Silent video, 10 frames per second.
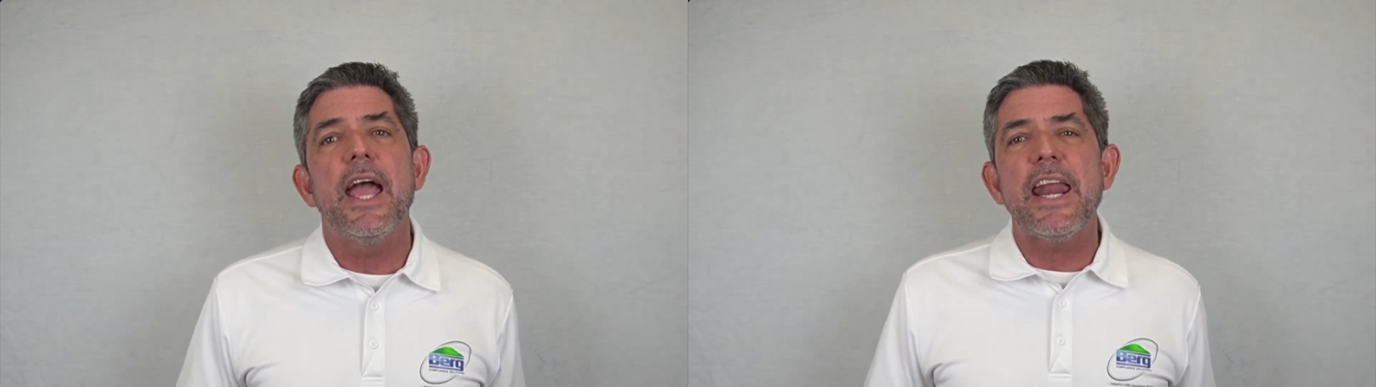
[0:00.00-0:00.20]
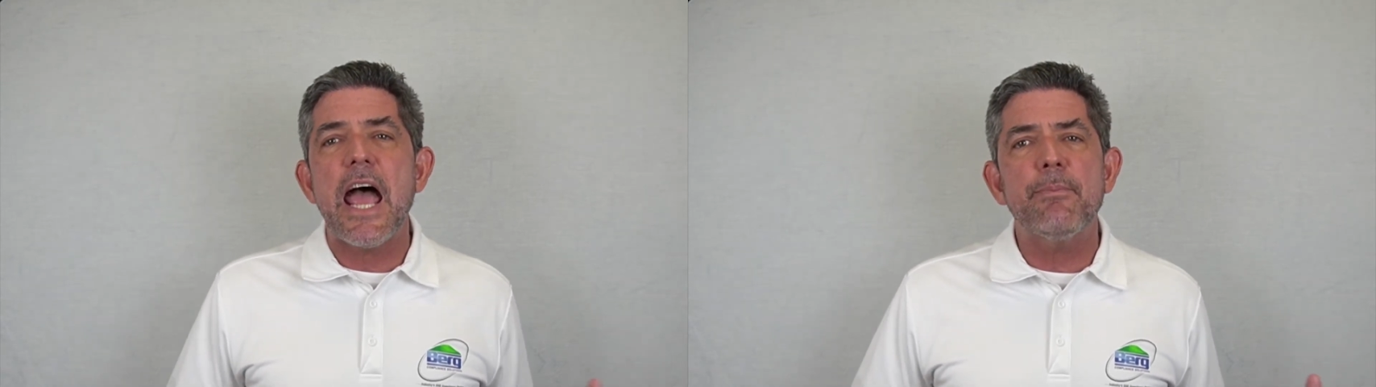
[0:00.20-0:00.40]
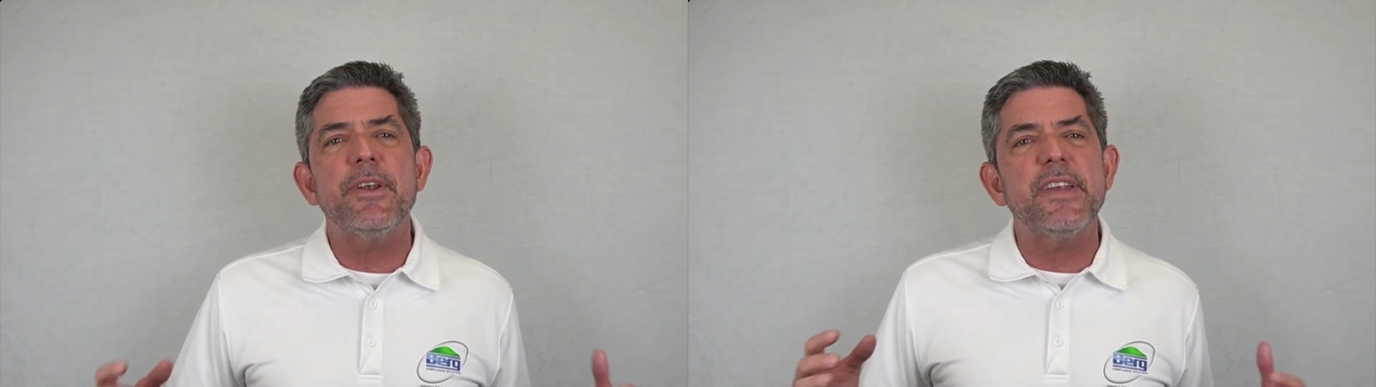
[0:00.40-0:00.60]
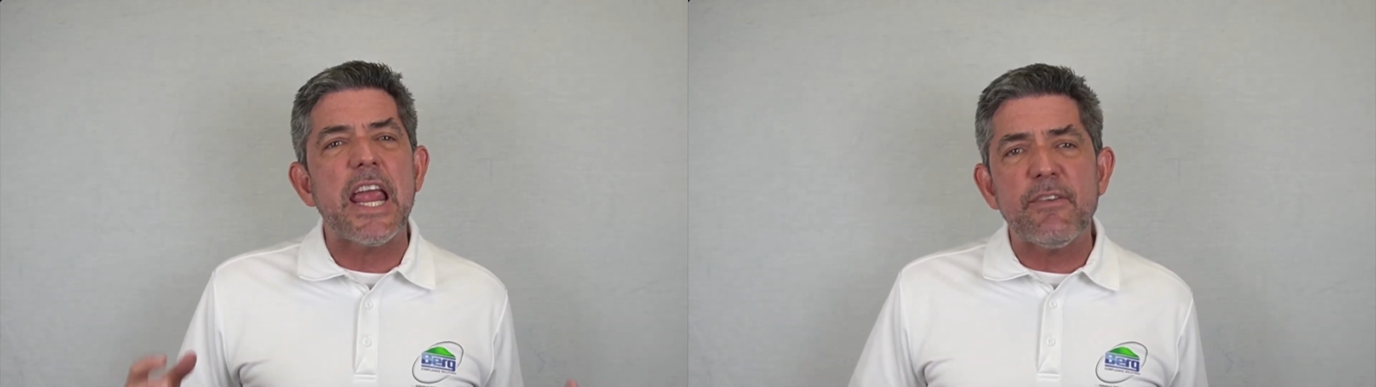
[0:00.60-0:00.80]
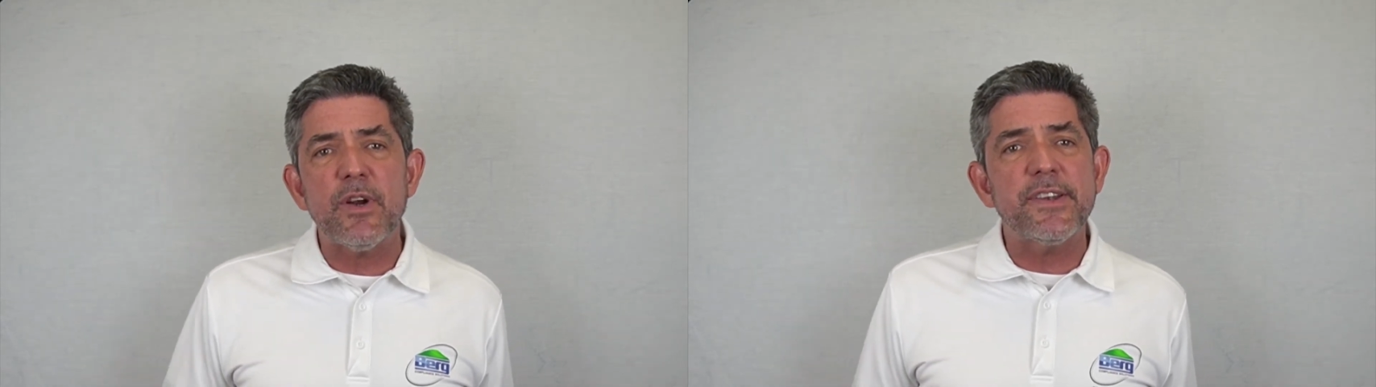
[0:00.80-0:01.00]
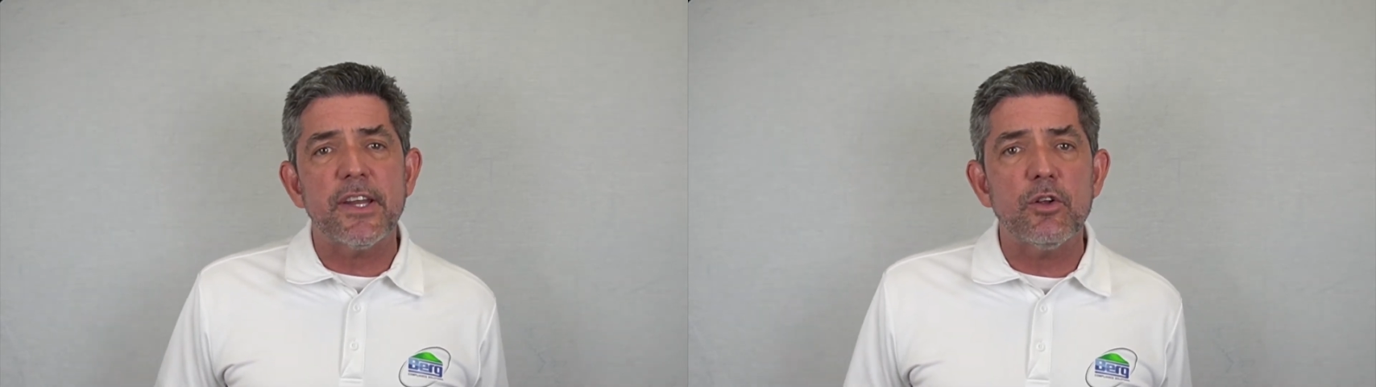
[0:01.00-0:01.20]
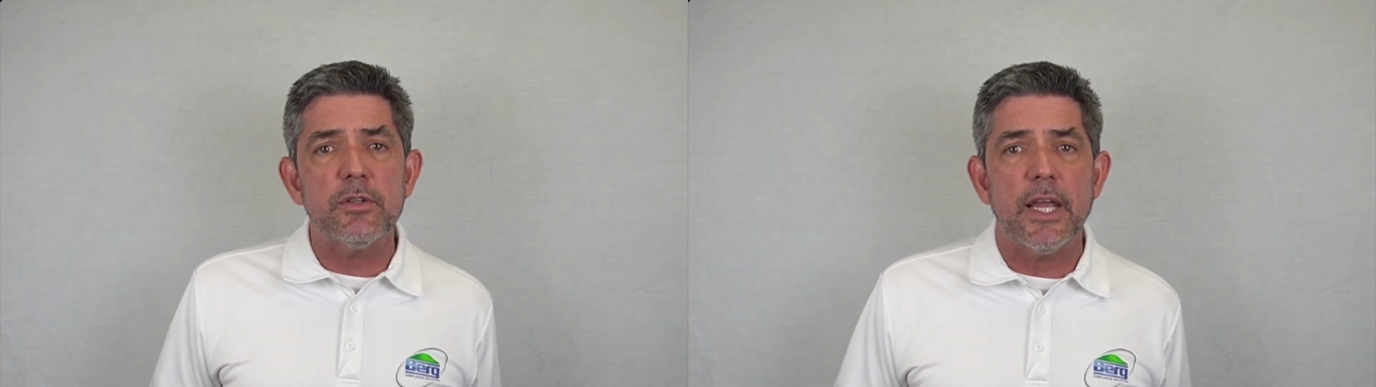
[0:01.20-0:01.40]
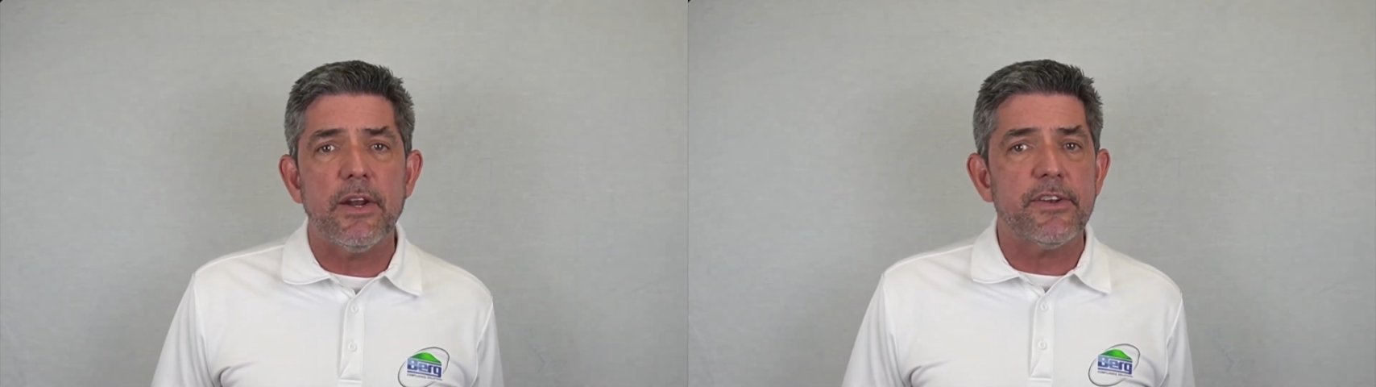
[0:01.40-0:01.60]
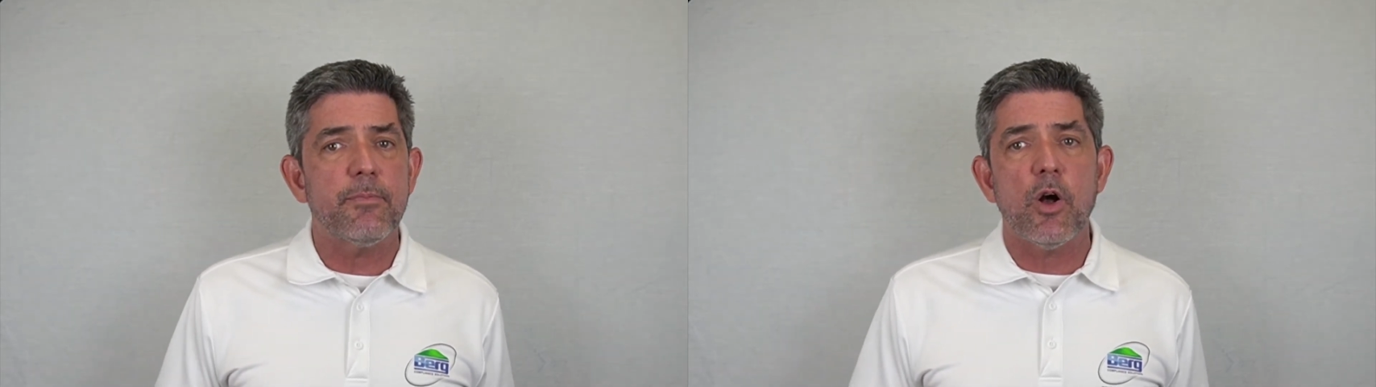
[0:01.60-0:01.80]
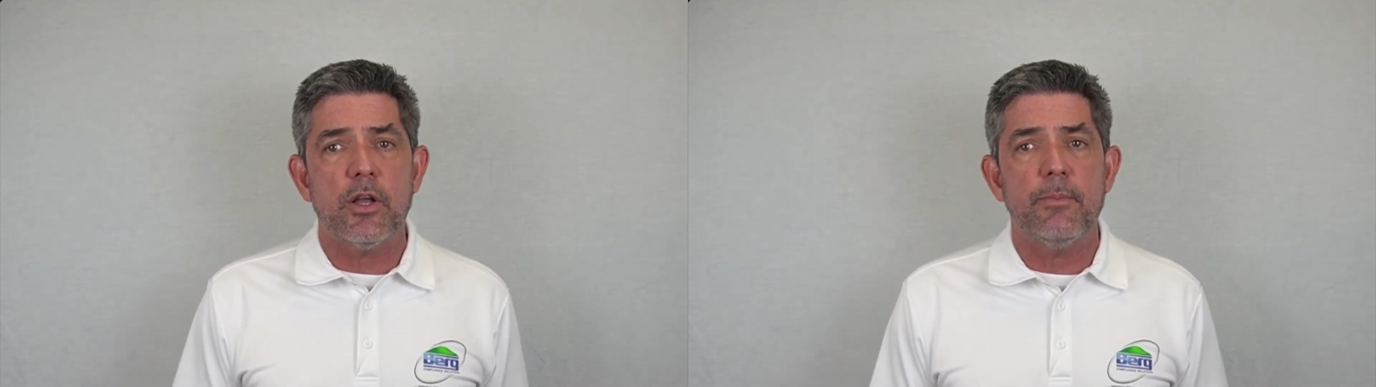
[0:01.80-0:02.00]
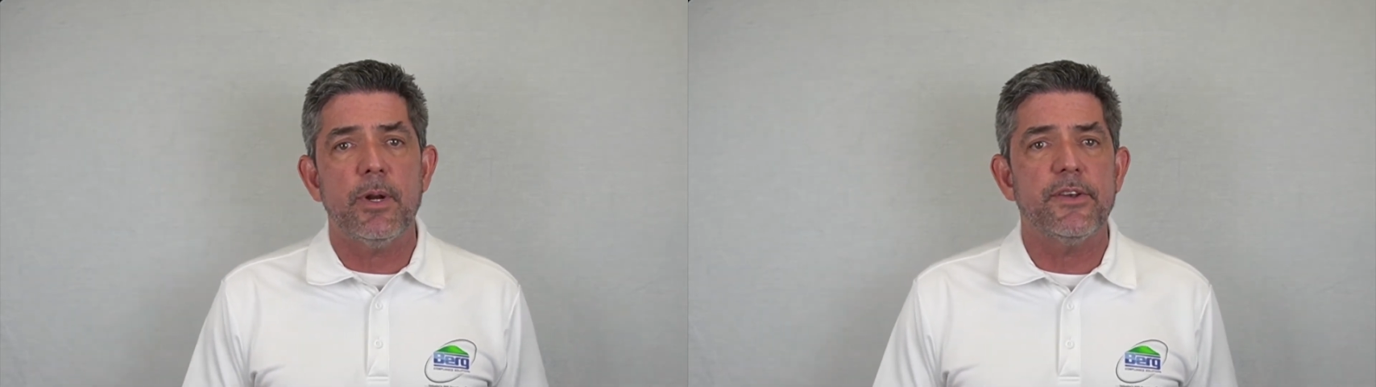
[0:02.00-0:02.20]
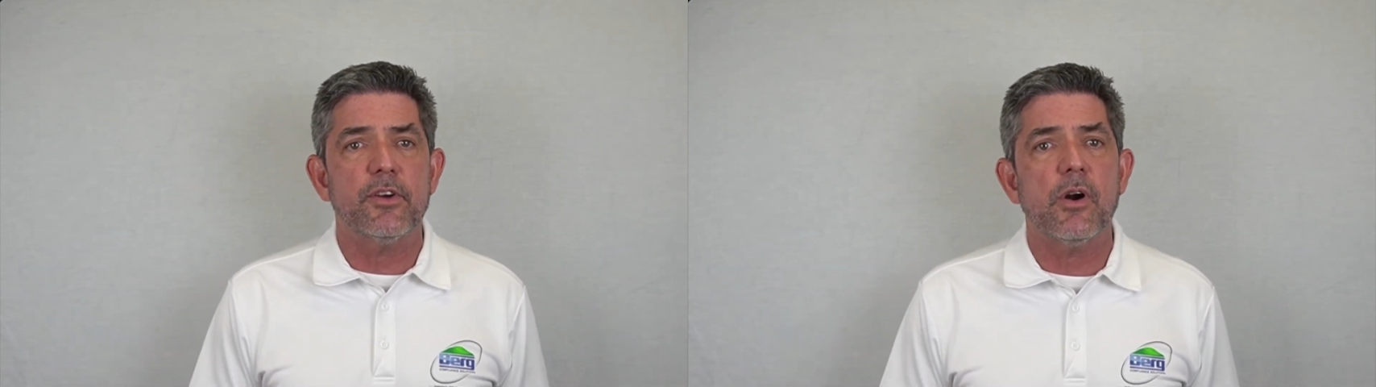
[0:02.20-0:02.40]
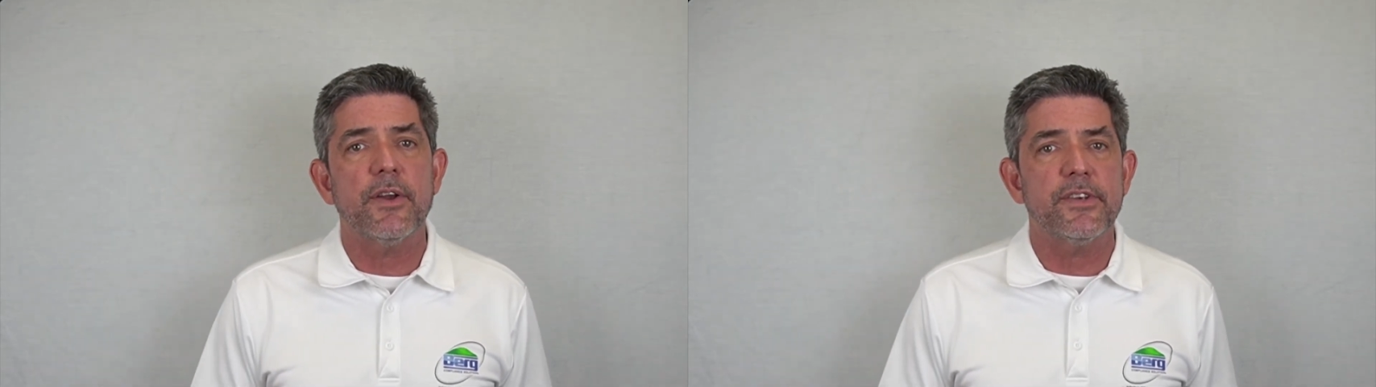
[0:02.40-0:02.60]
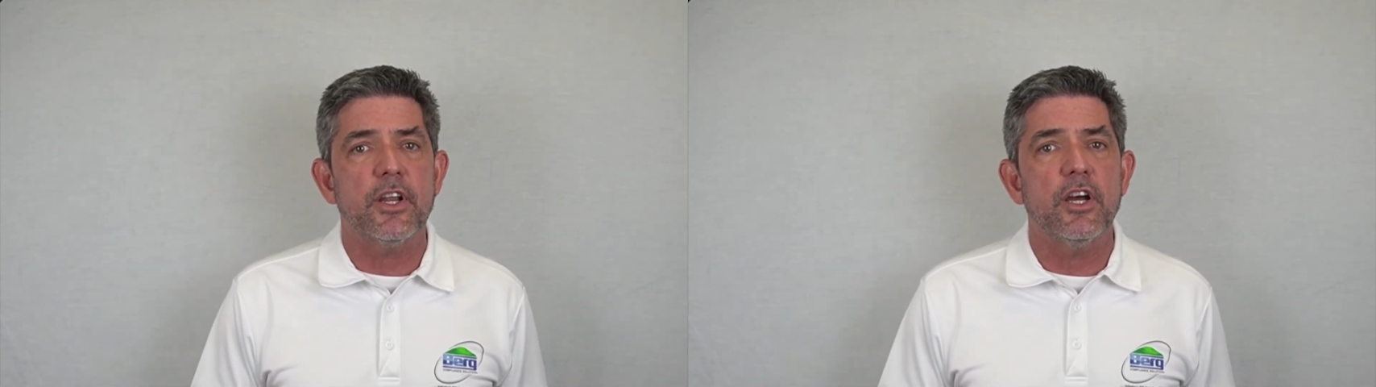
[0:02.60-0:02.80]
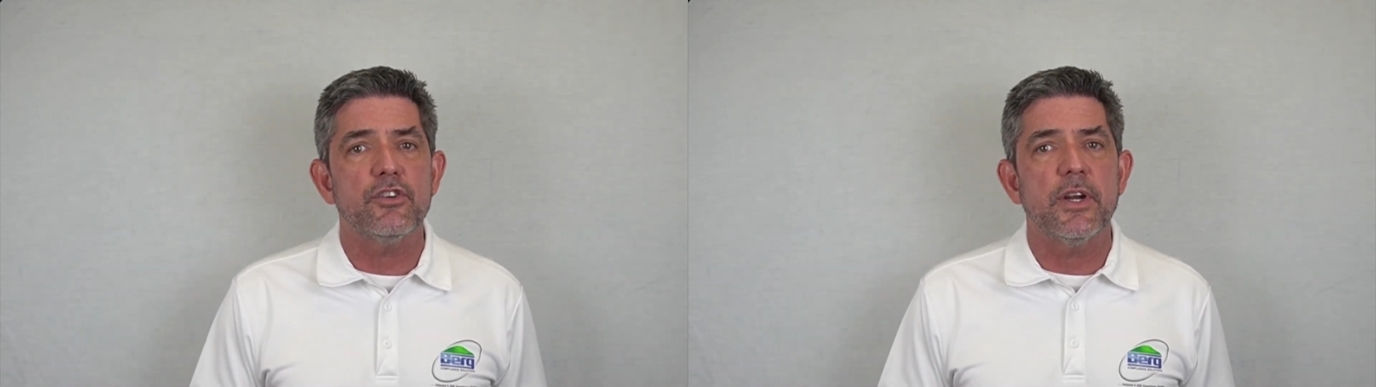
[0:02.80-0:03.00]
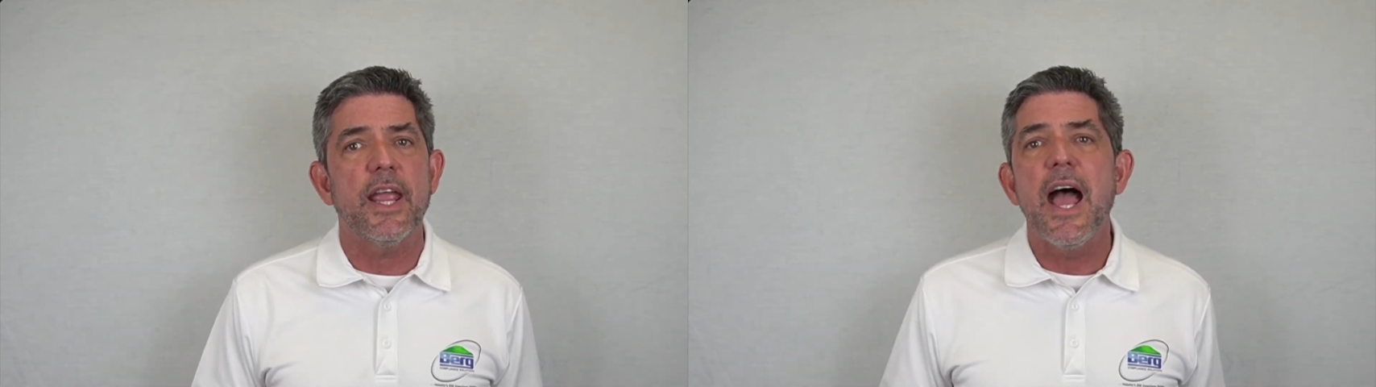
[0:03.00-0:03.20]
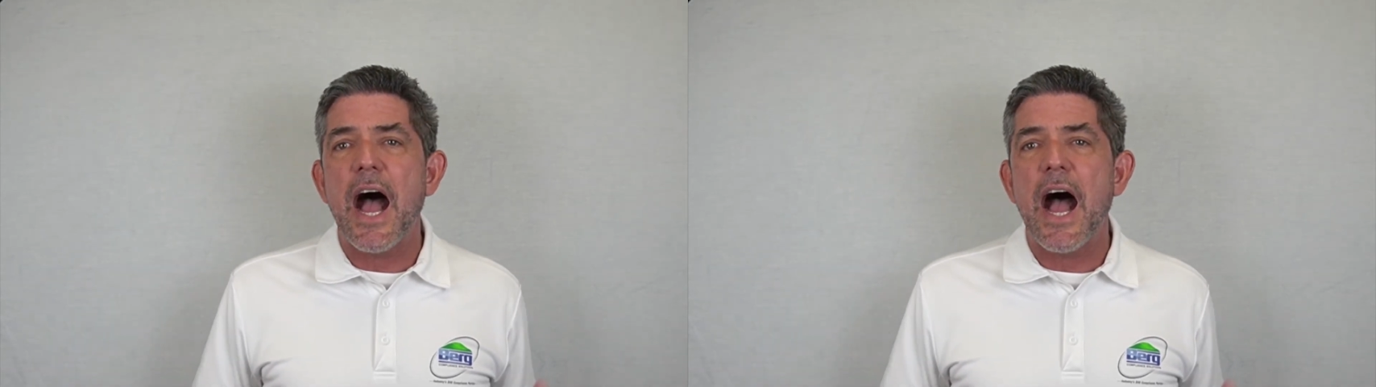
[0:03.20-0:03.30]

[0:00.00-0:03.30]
It happens every single day to small companies across the country.